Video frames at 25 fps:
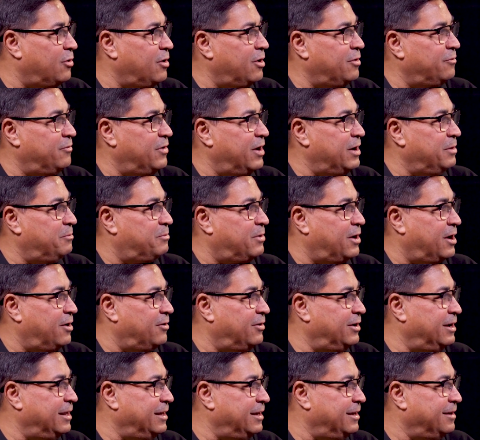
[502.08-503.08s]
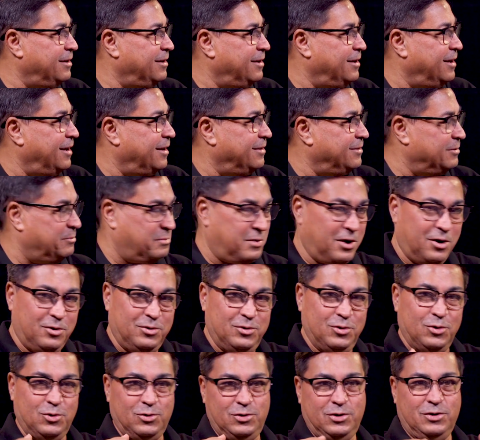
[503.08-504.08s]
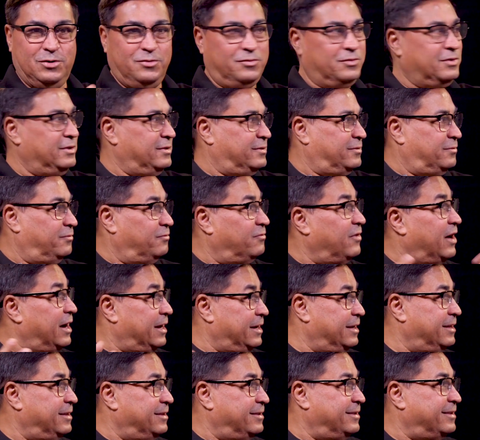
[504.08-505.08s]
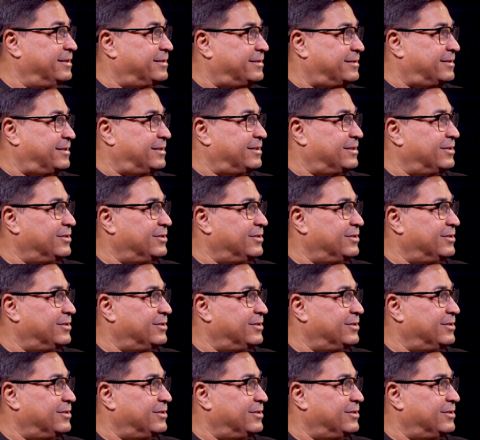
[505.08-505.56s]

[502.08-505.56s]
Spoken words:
around very proudly as a proud owner of this vinyl disc,